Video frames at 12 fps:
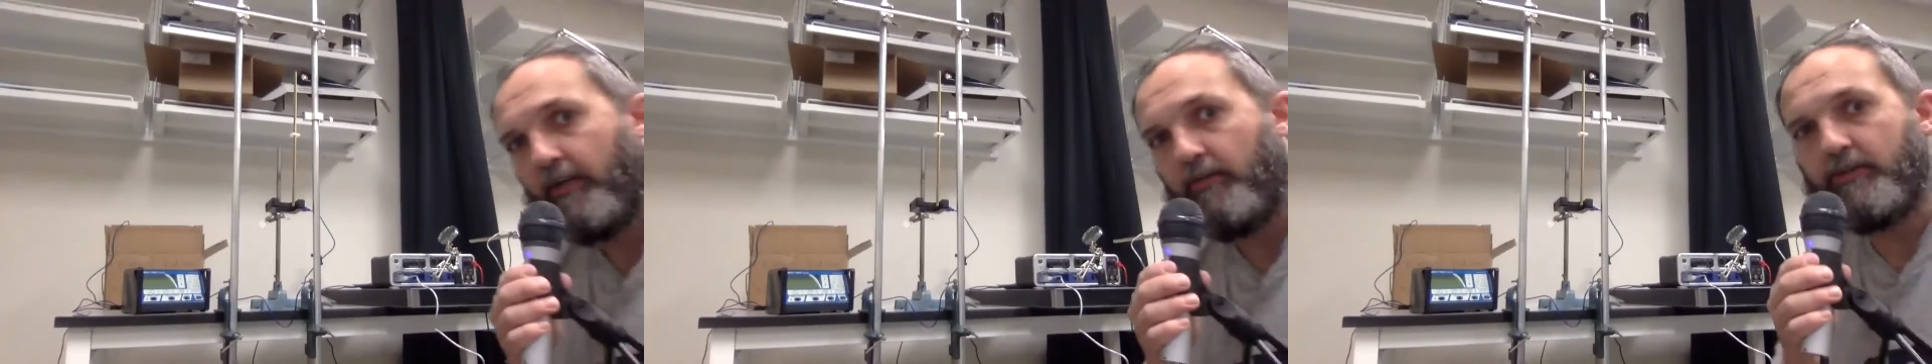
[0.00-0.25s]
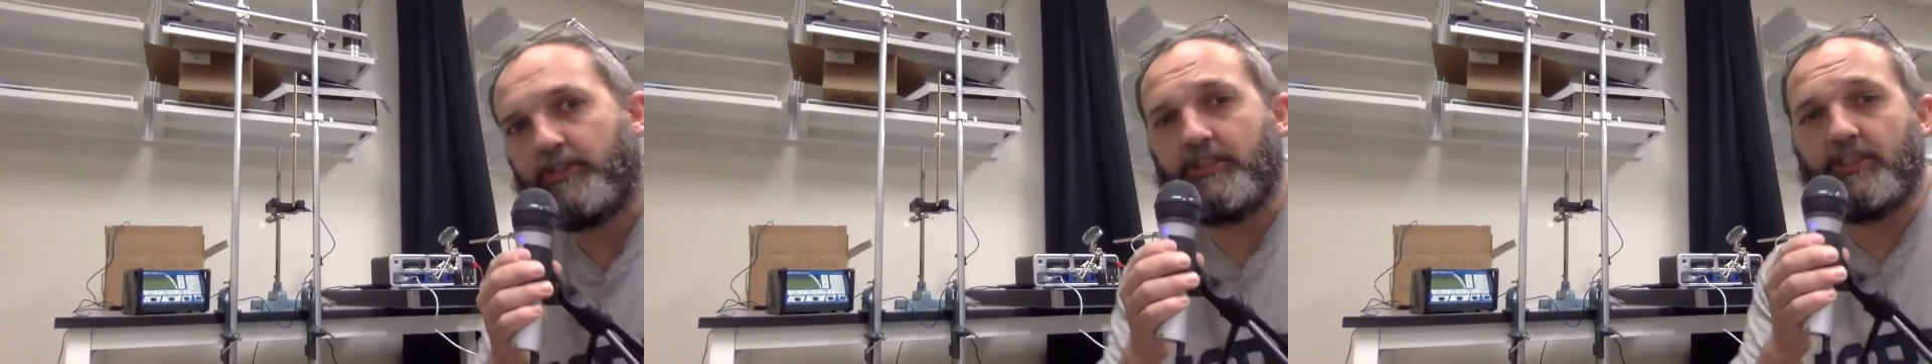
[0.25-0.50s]

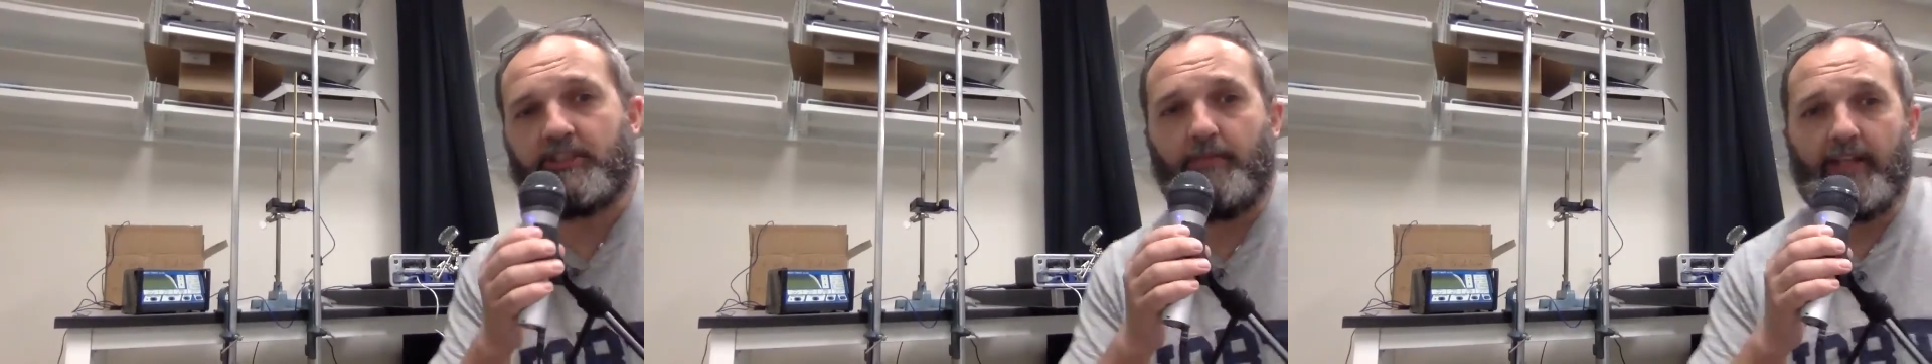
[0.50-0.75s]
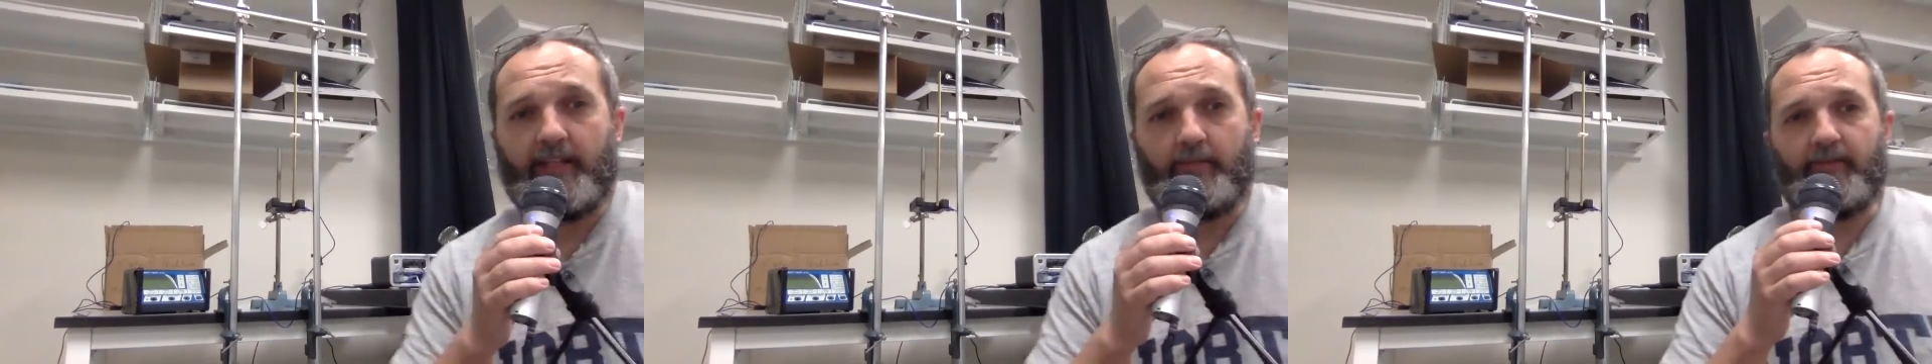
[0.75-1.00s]
which is just
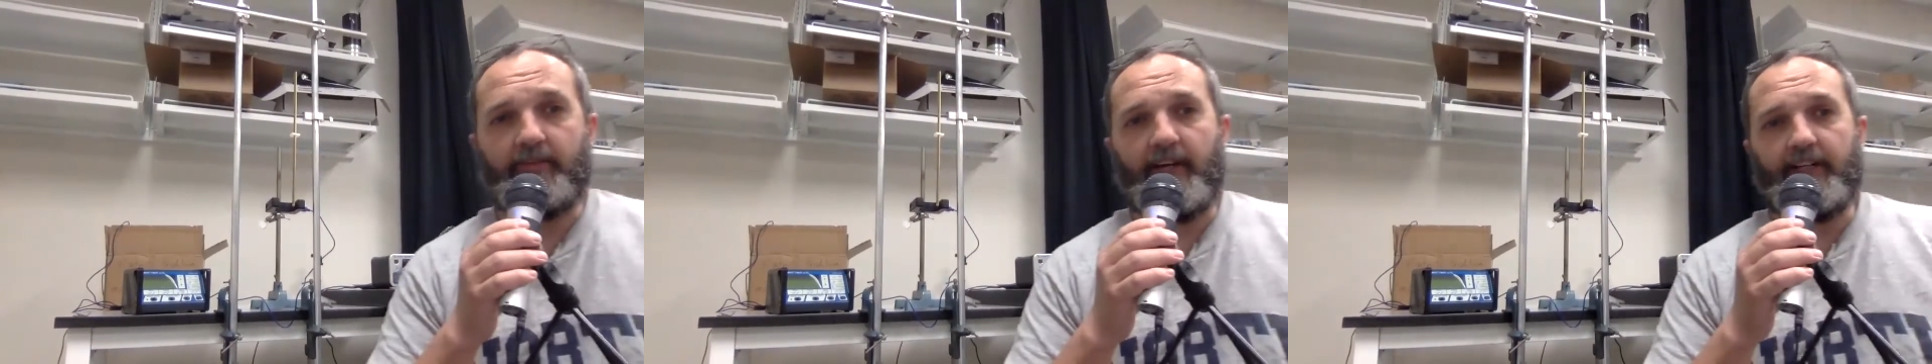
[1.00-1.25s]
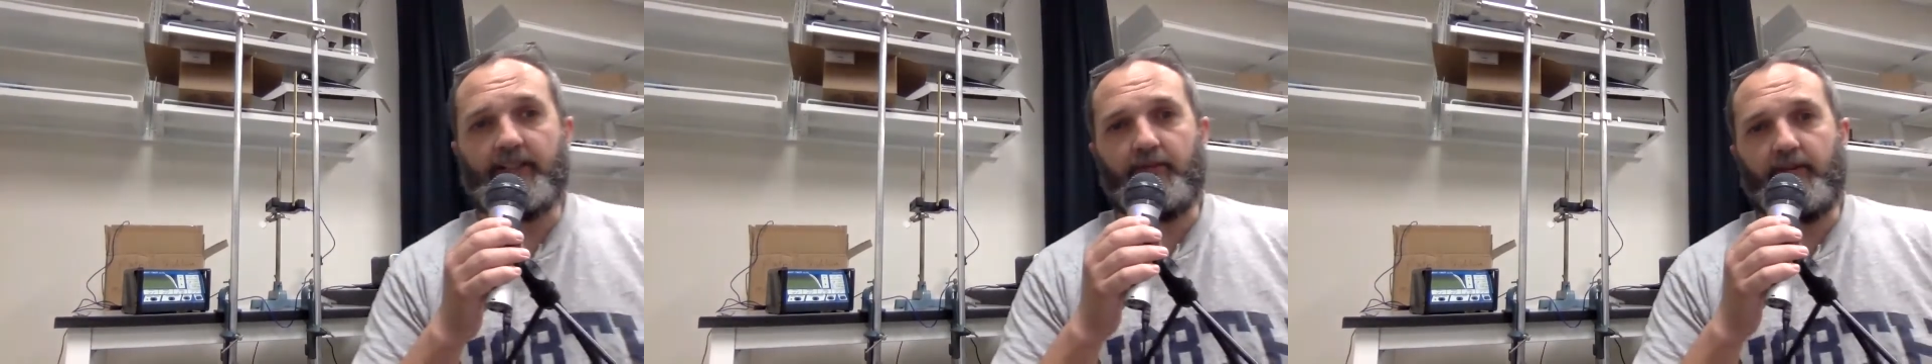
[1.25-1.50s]
meant to
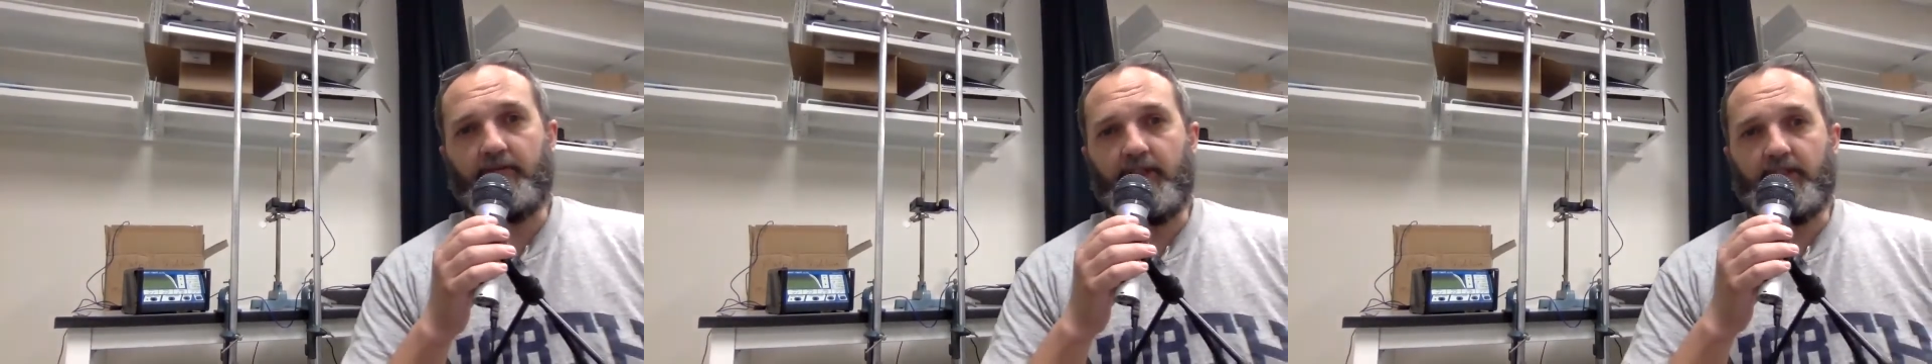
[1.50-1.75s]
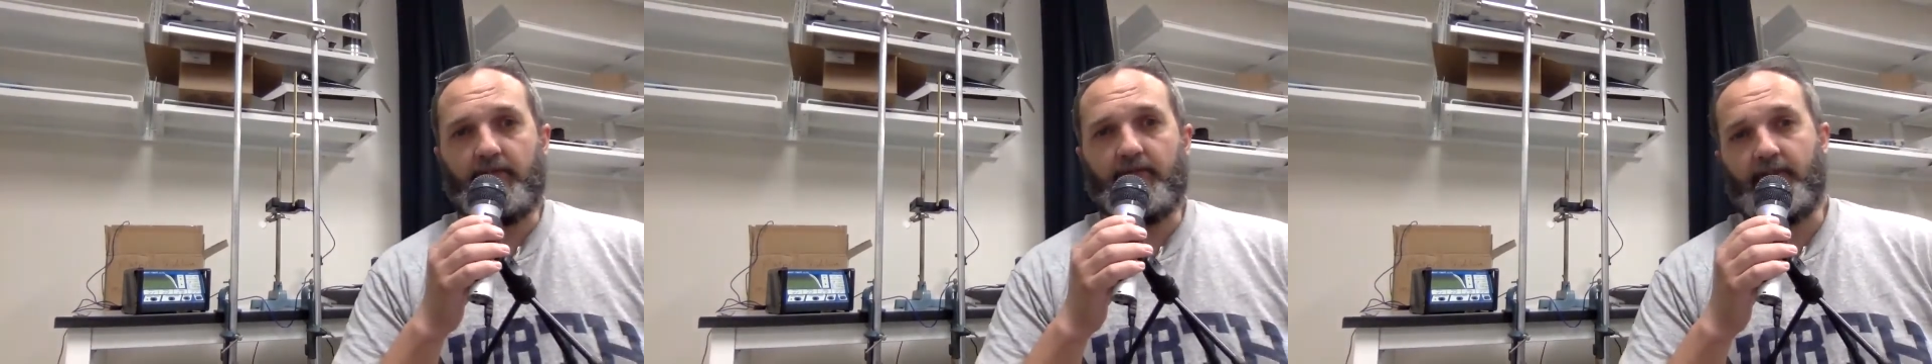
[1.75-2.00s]
provide us with a
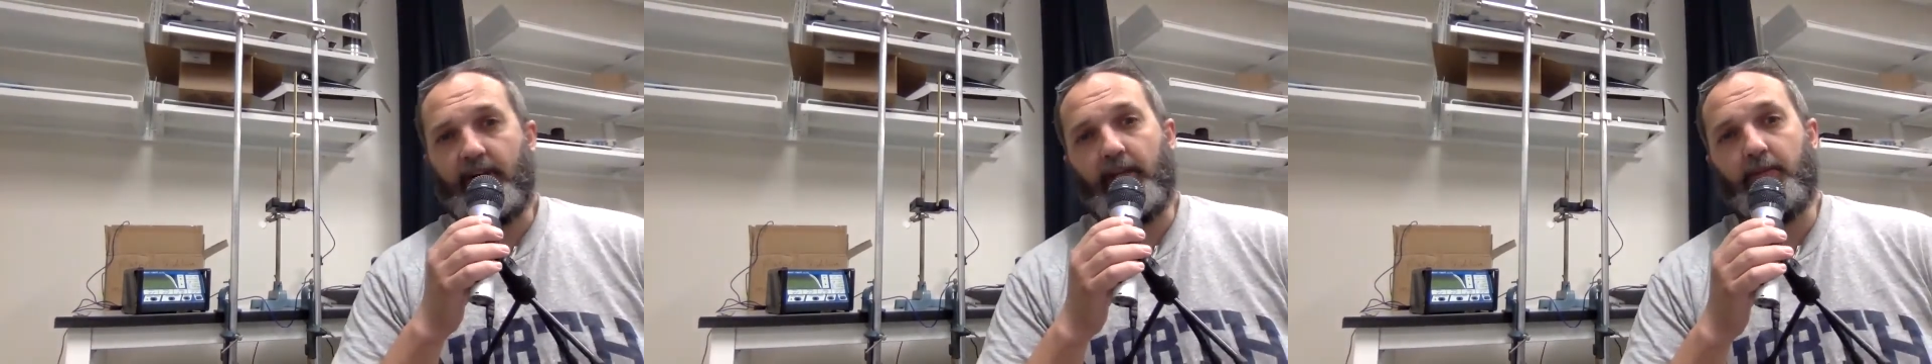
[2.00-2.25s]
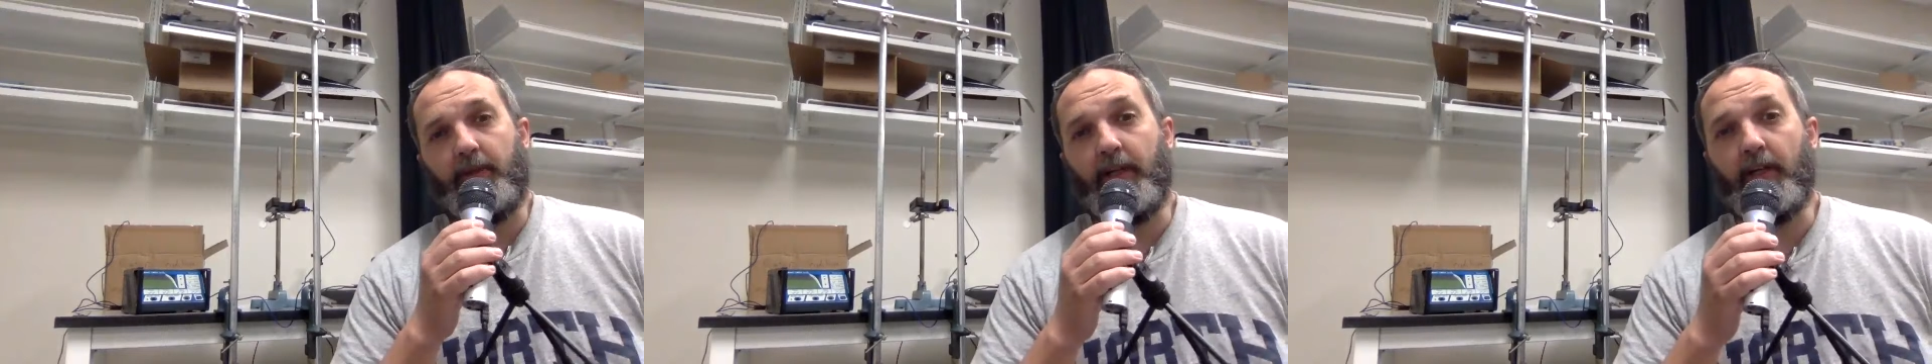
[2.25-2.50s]
rigid
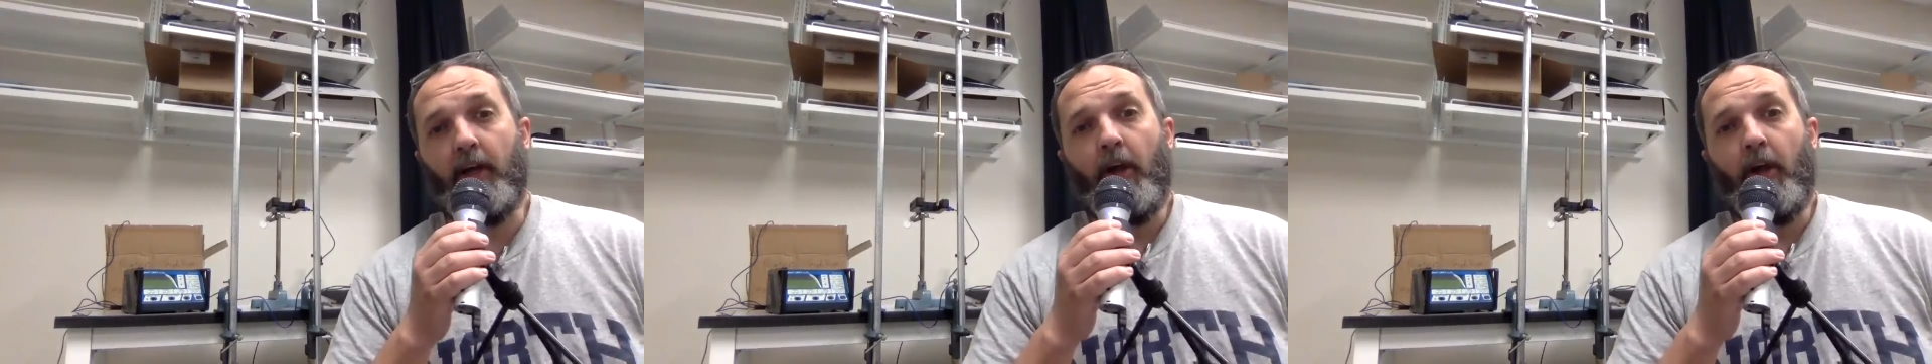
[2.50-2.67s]
frame here.